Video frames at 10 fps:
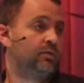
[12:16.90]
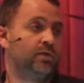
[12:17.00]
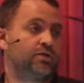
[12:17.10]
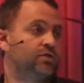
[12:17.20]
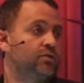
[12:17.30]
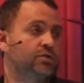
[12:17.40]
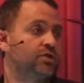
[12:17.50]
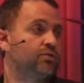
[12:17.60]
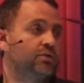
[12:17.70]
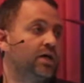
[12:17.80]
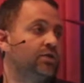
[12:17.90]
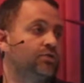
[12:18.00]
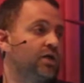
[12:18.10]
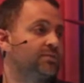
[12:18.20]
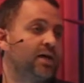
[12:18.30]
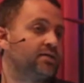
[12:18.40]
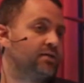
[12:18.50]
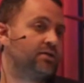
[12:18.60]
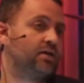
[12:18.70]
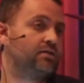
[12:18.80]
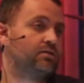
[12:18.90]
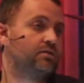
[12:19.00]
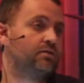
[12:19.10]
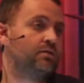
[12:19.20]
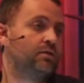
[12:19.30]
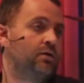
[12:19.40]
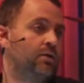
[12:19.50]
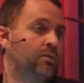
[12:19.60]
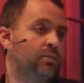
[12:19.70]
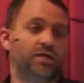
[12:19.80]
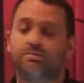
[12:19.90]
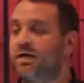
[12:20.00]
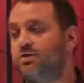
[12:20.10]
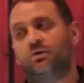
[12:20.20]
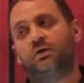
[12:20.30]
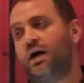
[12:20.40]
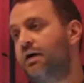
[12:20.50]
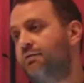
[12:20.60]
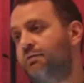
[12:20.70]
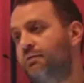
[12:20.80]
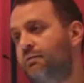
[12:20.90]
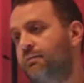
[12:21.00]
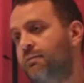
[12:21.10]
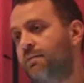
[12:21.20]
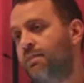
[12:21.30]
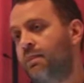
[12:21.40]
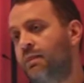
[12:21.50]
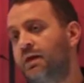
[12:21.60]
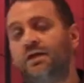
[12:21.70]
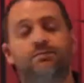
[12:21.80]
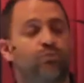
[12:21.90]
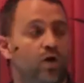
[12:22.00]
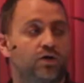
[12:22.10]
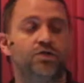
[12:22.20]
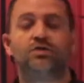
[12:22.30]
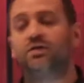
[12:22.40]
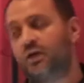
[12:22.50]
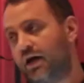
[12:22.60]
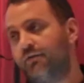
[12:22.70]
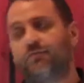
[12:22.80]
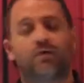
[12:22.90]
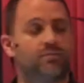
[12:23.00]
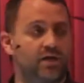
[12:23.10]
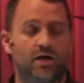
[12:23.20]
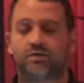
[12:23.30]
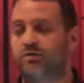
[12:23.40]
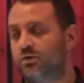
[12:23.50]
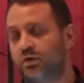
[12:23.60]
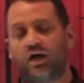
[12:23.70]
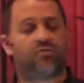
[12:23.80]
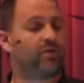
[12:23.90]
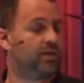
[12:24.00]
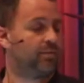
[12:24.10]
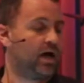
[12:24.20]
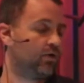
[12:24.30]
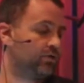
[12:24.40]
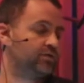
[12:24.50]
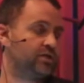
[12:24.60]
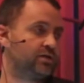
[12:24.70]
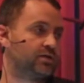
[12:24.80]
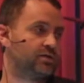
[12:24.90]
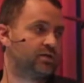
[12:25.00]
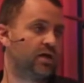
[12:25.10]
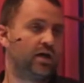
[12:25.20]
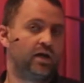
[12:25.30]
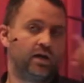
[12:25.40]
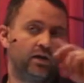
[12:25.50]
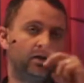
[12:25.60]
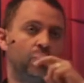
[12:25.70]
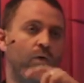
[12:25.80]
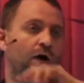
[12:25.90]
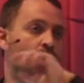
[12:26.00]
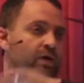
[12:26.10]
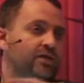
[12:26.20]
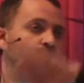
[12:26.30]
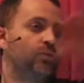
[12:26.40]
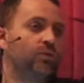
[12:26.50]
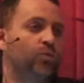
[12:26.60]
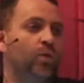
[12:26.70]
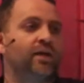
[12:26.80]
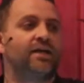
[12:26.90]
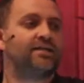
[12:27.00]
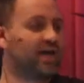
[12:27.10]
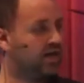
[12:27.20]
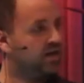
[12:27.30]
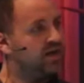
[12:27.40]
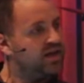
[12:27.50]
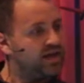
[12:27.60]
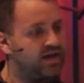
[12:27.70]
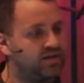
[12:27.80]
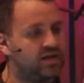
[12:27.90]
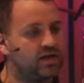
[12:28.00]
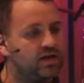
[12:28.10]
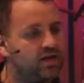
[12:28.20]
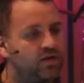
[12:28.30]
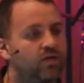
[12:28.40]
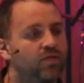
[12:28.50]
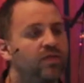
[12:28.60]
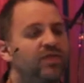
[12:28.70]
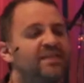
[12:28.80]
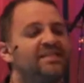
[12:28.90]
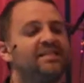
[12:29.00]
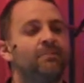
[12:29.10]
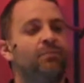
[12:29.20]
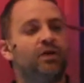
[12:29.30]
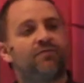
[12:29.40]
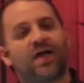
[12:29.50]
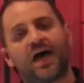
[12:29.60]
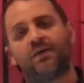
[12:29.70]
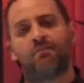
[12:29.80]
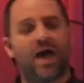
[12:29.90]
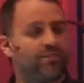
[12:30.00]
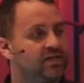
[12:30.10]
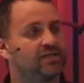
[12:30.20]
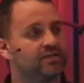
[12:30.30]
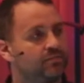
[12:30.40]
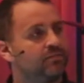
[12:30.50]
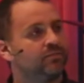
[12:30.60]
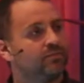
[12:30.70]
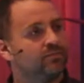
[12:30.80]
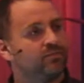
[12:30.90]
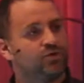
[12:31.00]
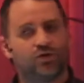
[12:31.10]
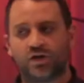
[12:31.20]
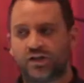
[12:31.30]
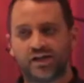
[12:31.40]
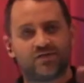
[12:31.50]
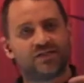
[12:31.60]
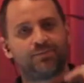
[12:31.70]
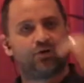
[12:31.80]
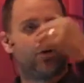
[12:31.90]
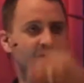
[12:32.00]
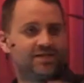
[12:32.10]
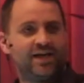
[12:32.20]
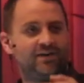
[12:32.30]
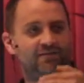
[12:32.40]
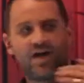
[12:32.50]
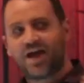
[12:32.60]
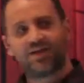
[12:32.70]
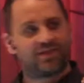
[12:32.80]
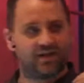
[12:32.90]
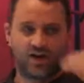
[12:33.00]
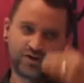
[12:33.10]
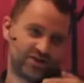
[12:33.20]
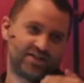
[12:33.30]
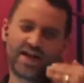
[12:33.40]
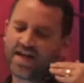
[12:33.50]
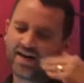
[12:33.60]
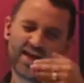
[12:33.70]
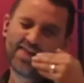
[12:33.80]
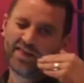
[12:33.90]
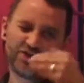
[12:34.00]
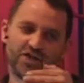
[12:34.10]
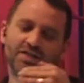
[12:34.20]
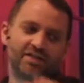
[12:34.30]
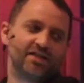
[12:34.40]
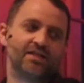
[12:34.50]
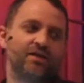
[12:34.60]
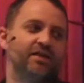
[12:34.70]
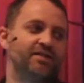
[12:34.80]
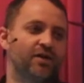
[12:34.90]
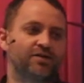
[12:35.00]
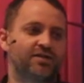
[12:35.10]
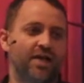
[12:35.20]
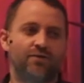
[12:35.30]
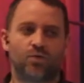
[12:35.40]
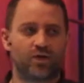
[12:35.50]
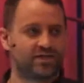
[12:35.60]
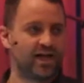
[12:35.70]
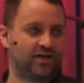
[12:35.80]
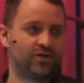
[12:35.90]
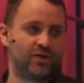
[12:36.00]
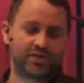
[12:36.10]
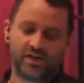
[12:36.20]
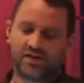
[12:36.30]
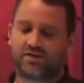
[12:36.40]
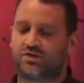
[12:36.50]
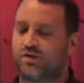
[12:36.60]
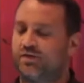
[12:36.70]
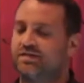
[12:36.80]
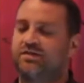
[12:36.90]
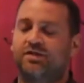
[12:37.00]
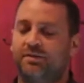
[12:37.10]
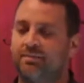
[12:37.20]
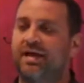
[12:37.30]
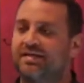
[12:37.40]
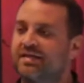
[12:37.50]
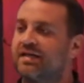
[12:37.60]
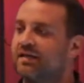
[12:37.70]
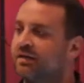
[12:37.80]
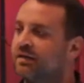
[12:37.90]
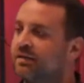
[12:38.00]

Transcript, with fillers: Ephesians 2 says, You are dead in trespass and sins, but he has made you alive. But he has brought you to life, from death to life, by the power of Jesus. In a little while, we're going to get to witness kind of, kind of the, the, the symbol of that in baptism. Two young ladies stepped across line of faith and understand that Jesus is their, is their Savior, and we're excited to do that at the end of the service. It's going to be amazing.